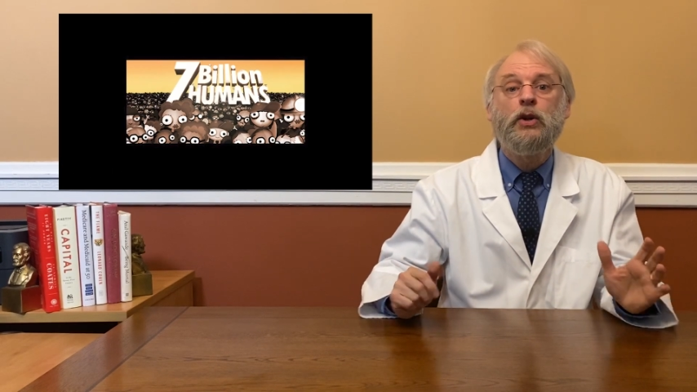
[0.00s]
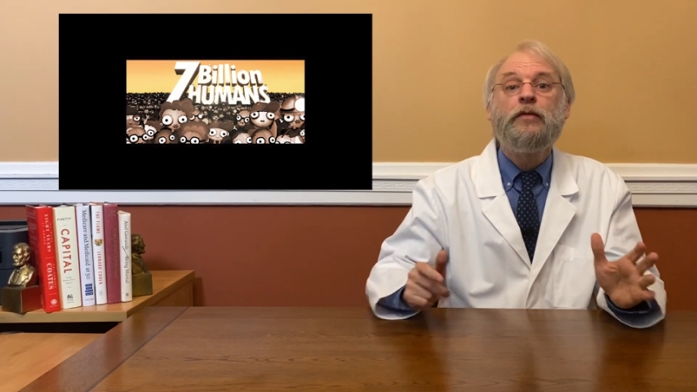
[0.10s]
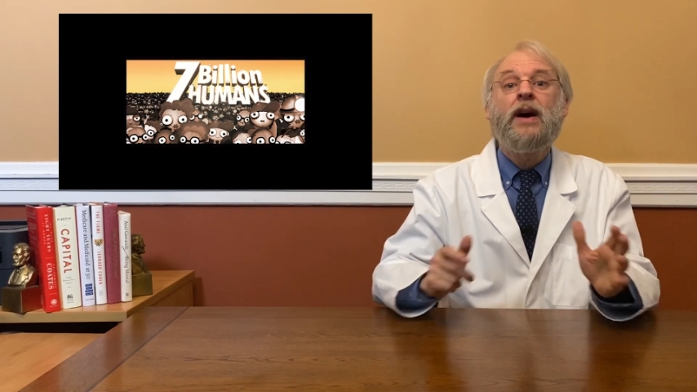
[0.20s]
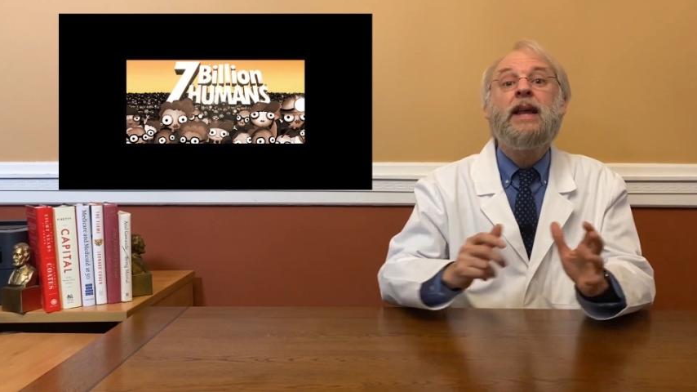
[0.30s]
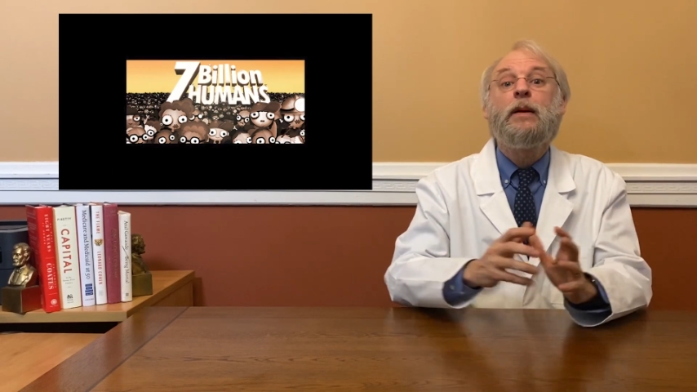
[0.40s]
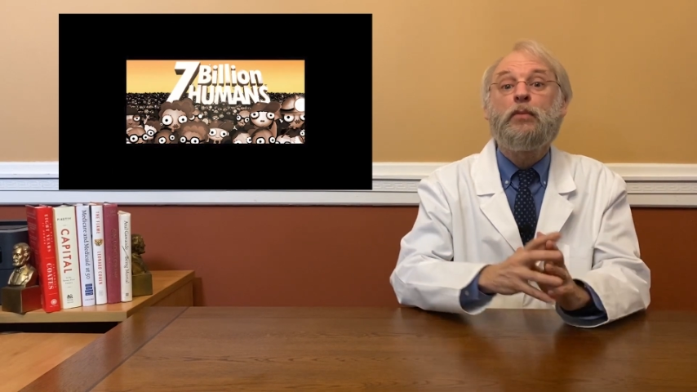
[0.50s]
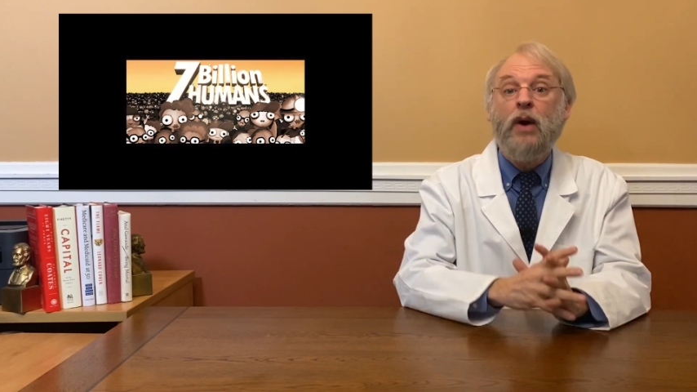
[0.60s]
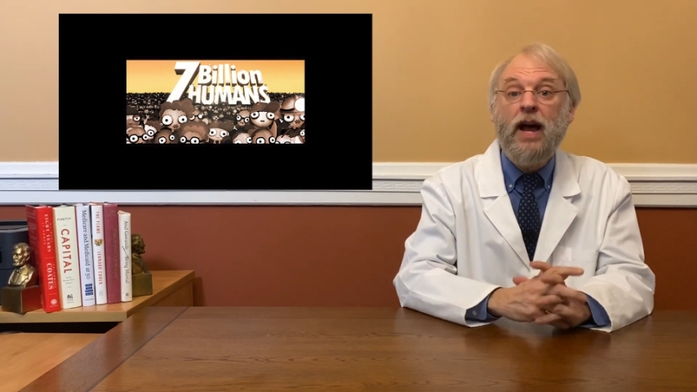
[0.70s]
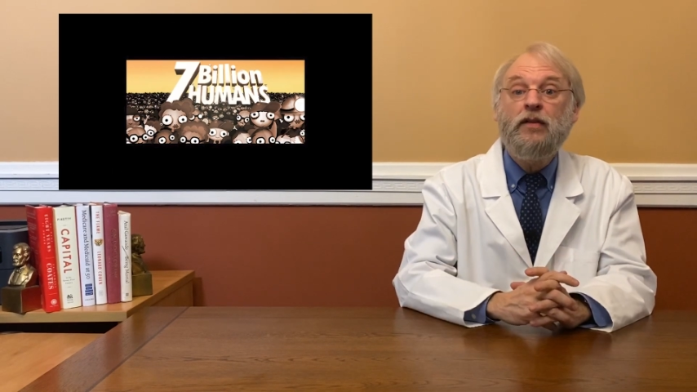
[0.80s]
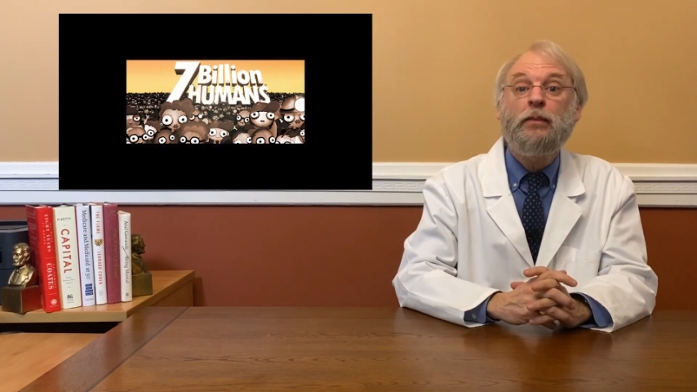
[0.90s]
could find a
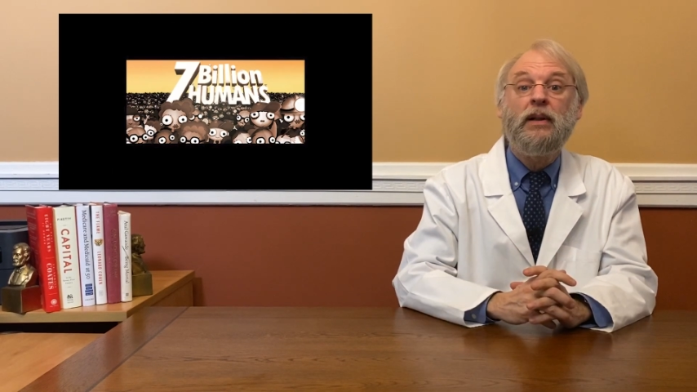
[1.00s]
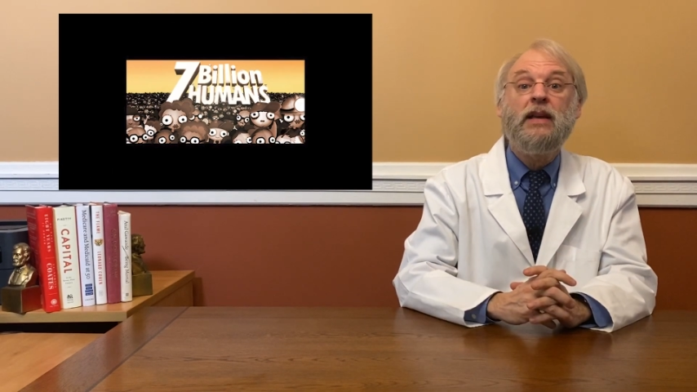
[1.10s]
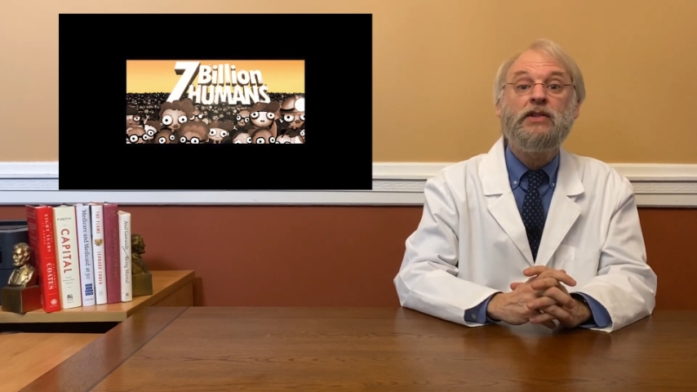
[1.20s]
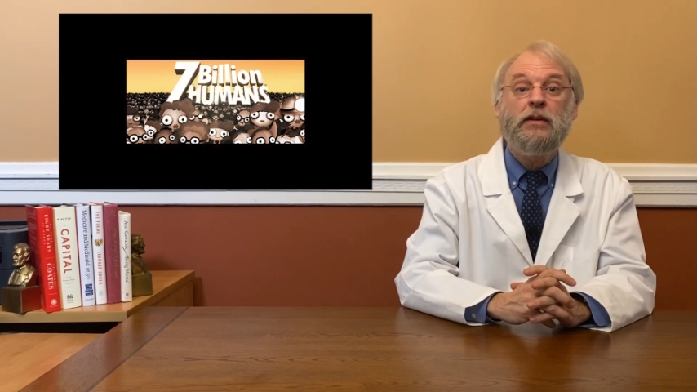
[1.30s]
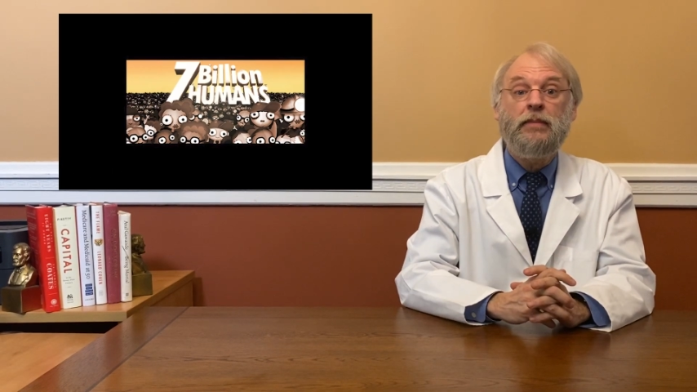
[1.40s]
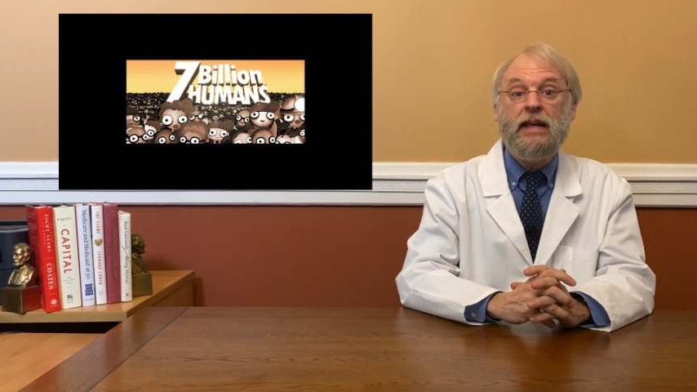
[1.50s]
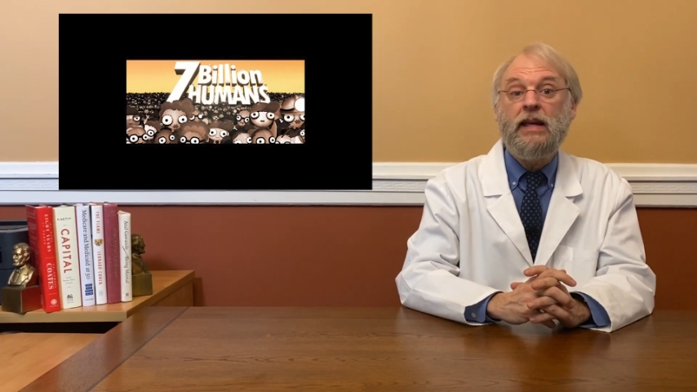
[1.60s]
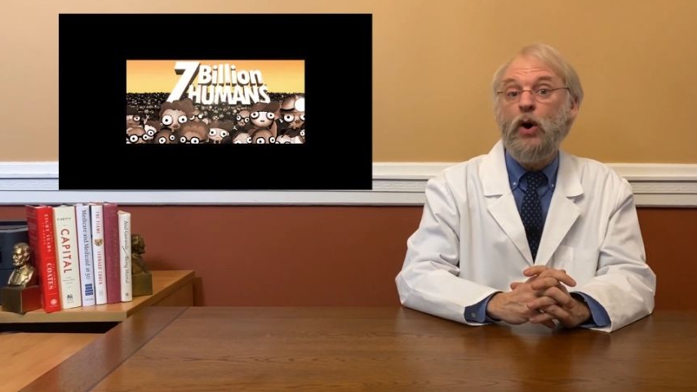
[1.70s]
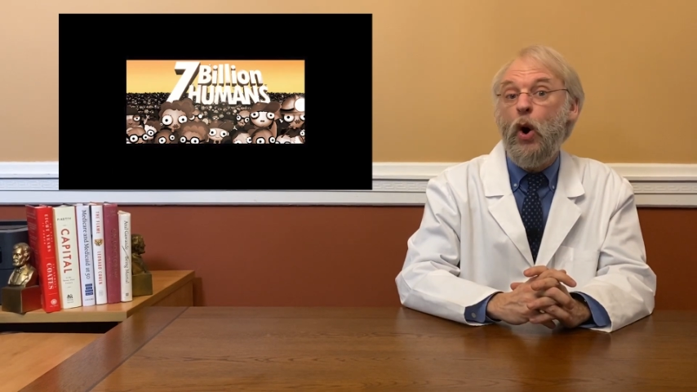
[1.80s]
private place to be